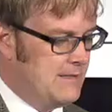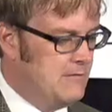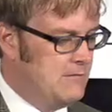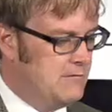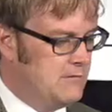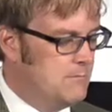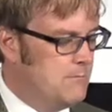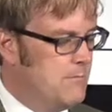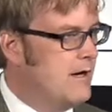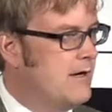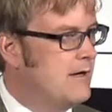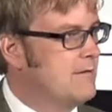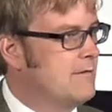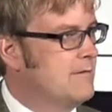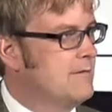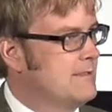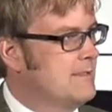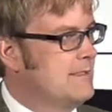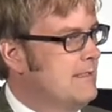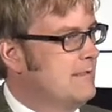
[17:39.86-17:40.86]

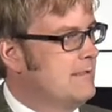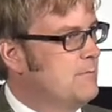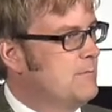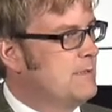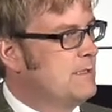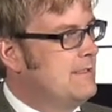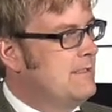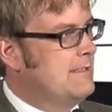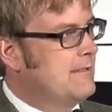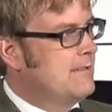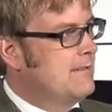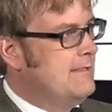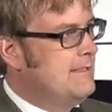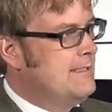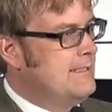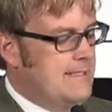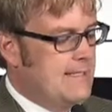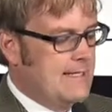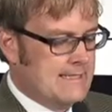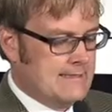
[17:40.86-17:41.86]
theodemocracy, under which the
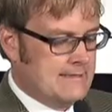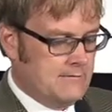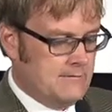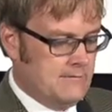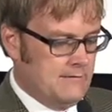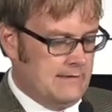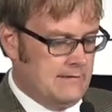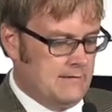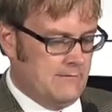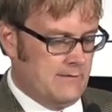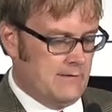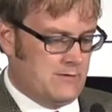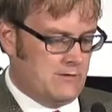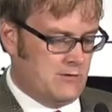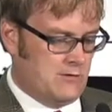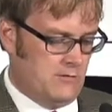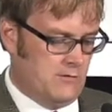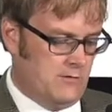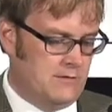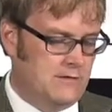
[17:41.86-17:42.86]
ecclesiastical leader of the
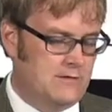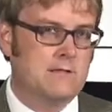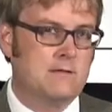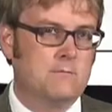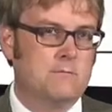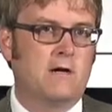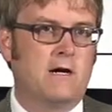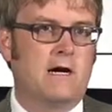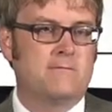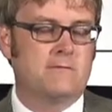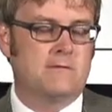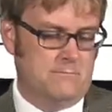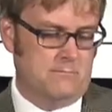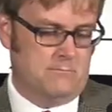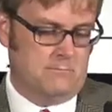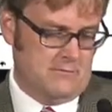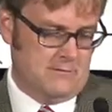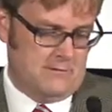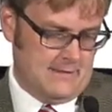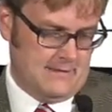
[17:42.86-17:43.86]
church, the prophet and
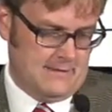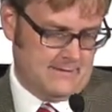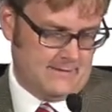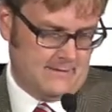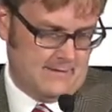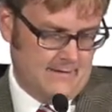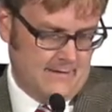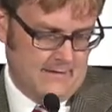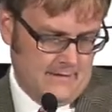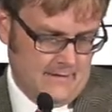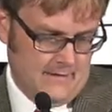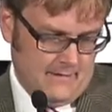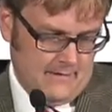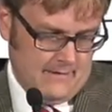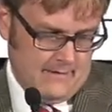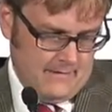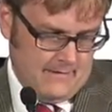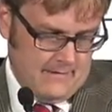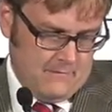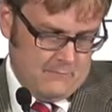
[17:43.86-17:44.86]
priest,
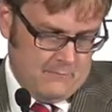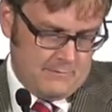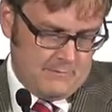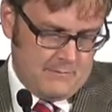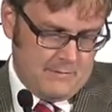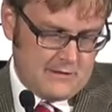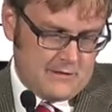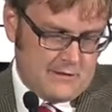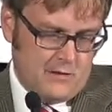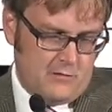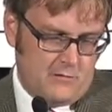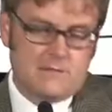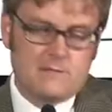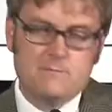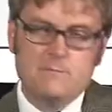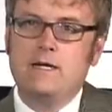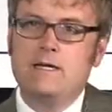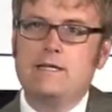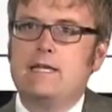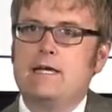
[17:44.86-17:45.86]
would be
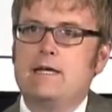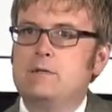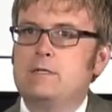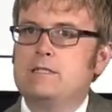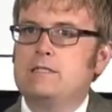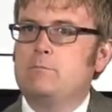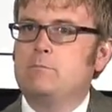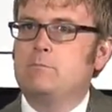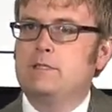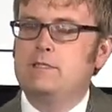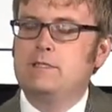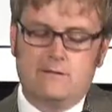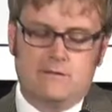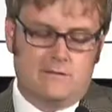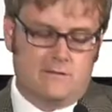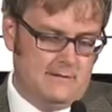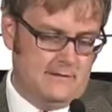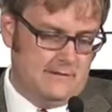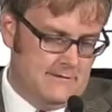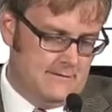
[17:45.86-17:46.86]
chosen by them as a
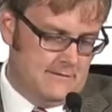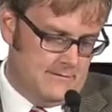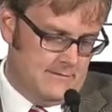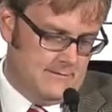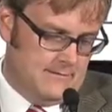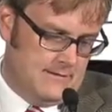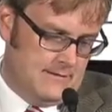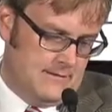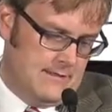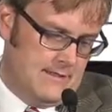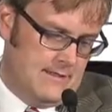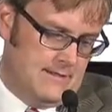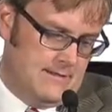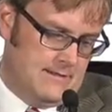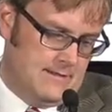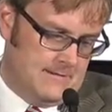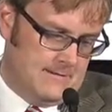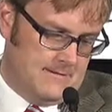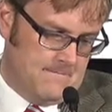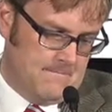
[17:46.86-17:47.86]
political leader,
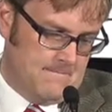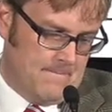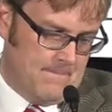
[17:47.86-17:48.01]
king.